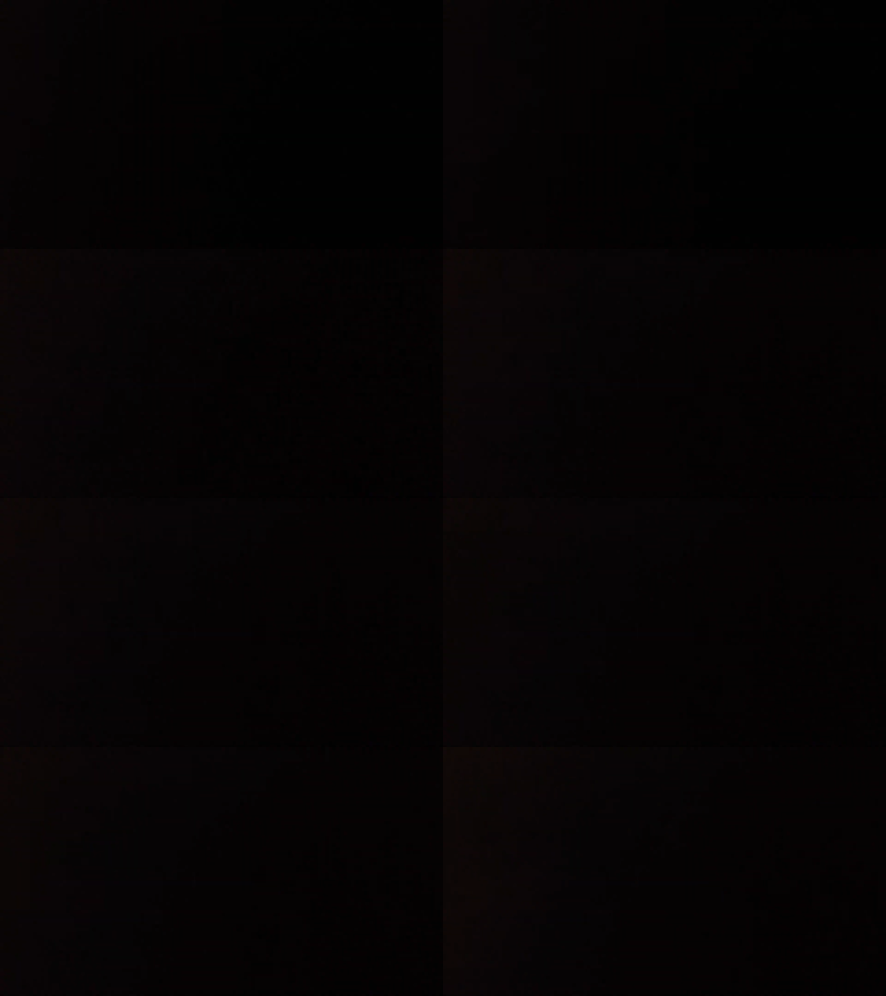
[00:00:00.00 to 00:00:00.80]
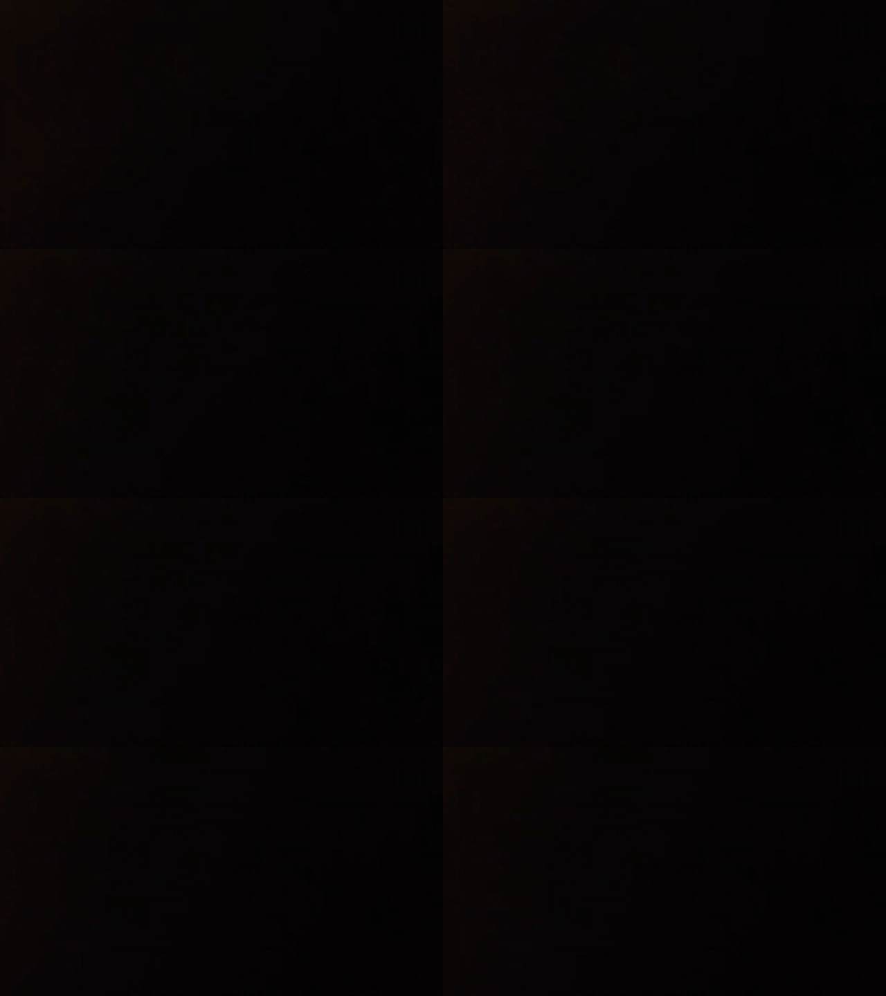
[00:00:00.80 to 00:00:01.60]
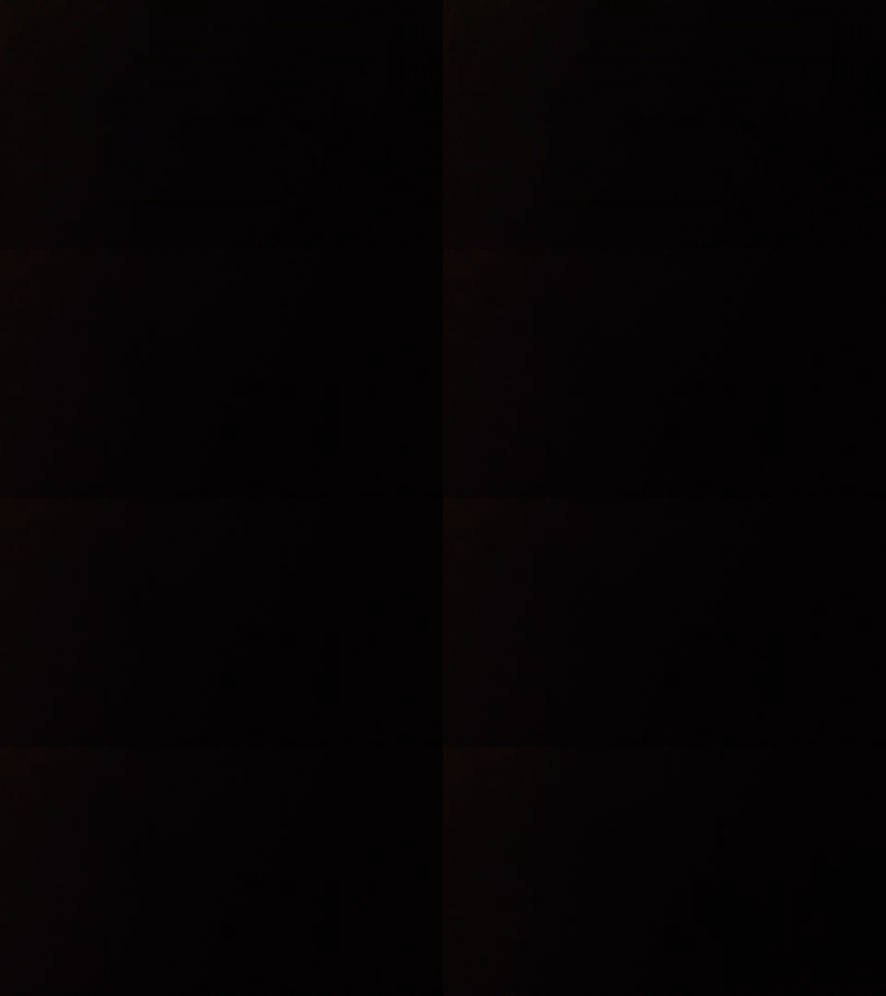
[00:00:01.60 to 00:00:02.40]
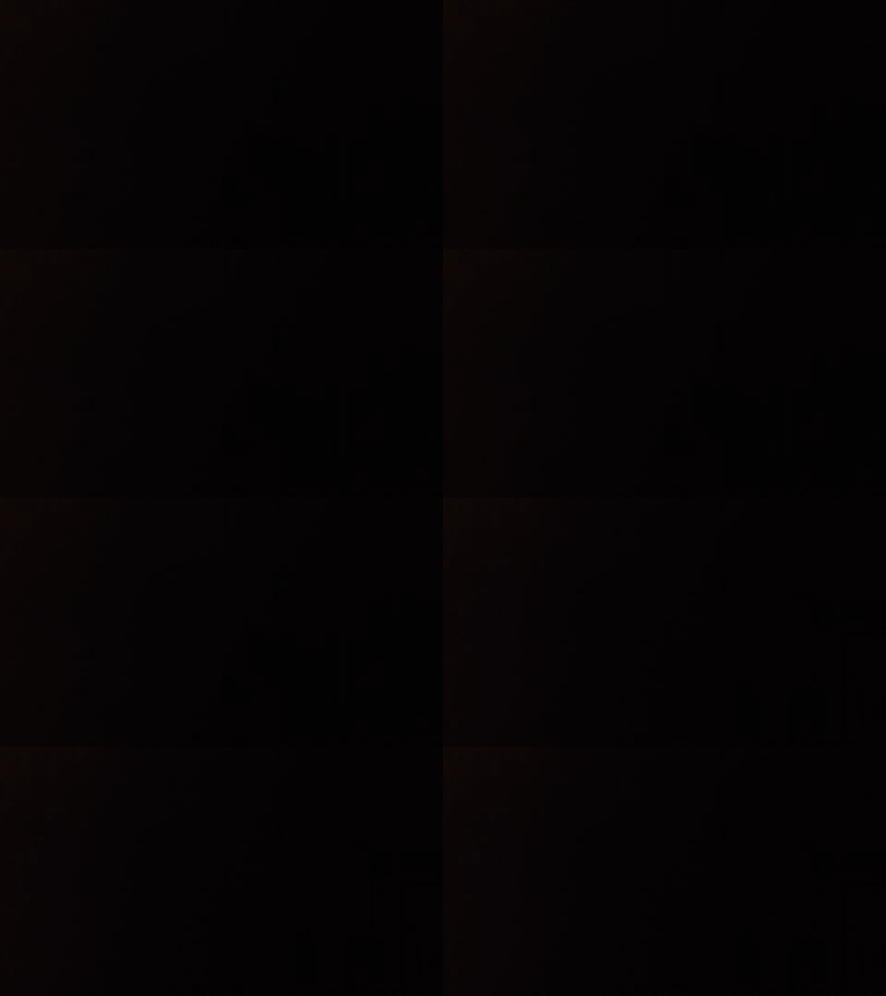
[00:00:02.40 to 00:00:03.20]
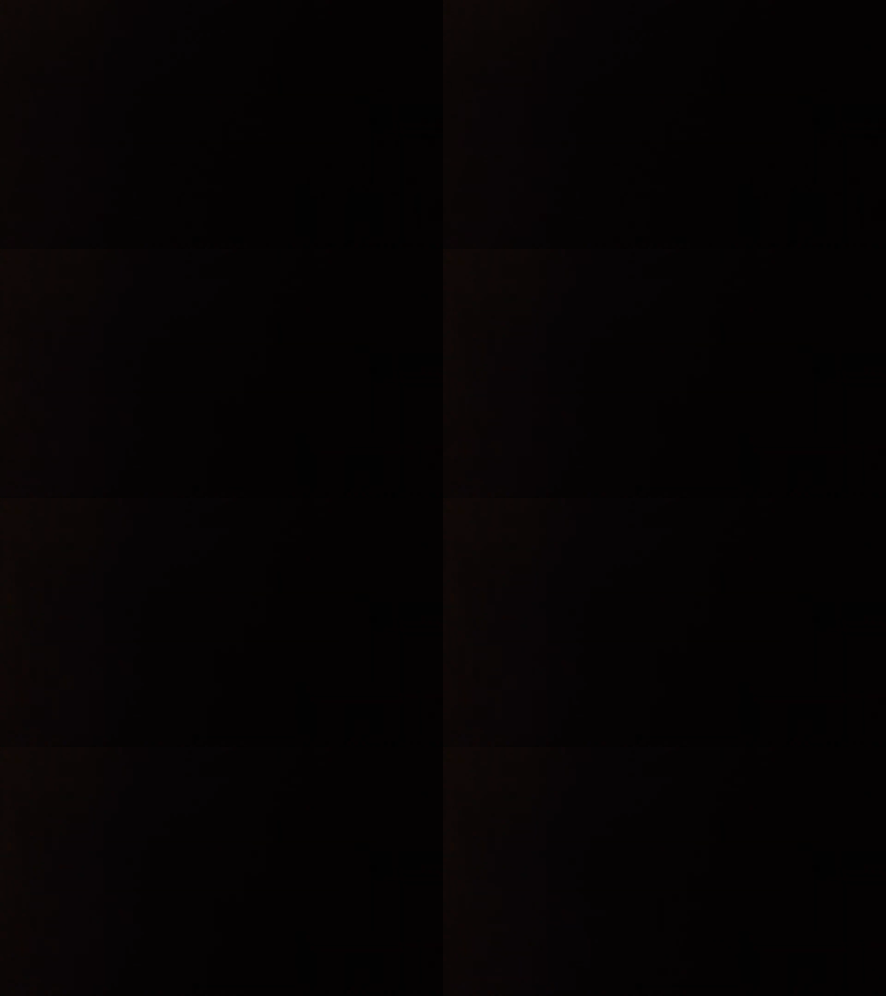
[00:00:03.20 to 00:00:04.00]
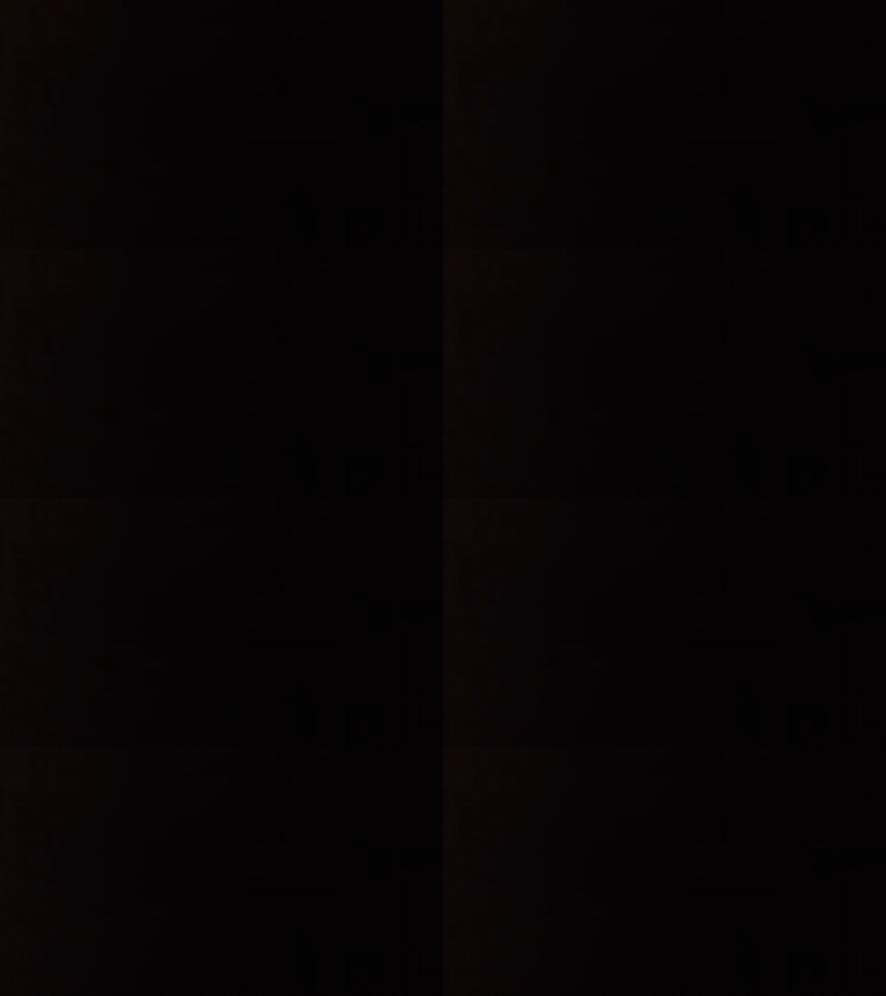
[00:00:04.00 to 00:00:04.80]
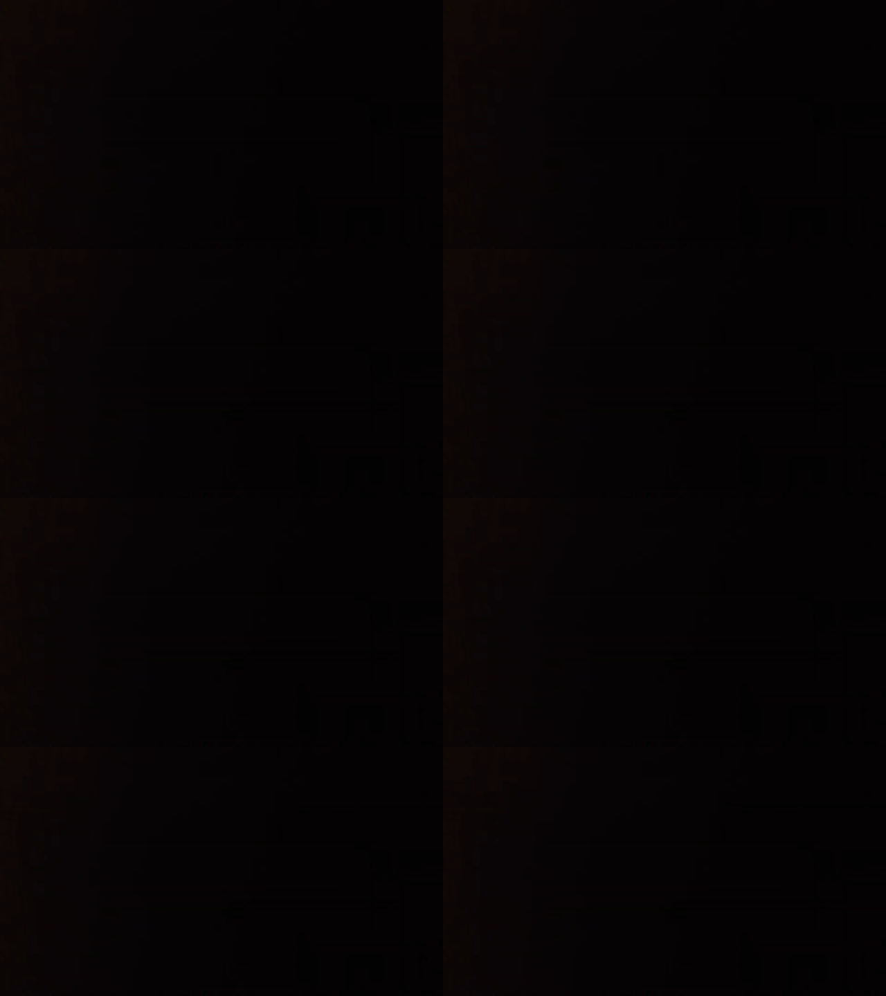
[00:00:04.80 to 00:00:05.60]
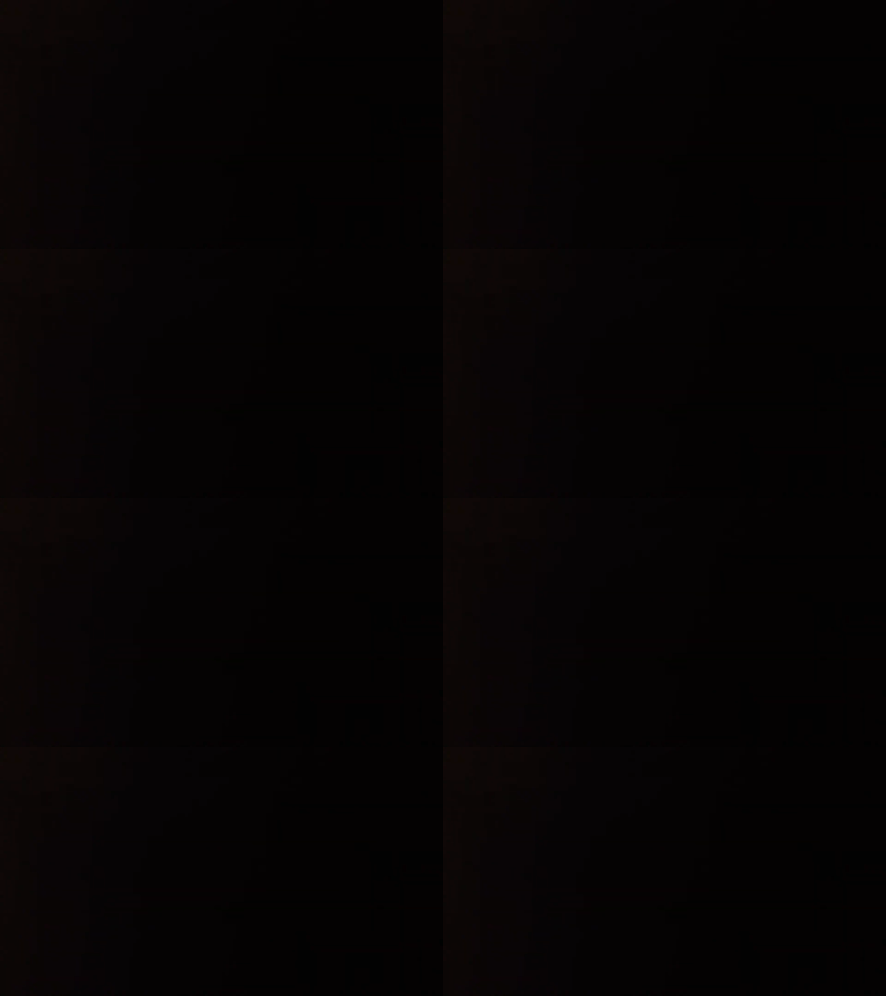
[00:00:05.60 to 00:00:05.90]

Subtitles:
[unreadable: no face in view]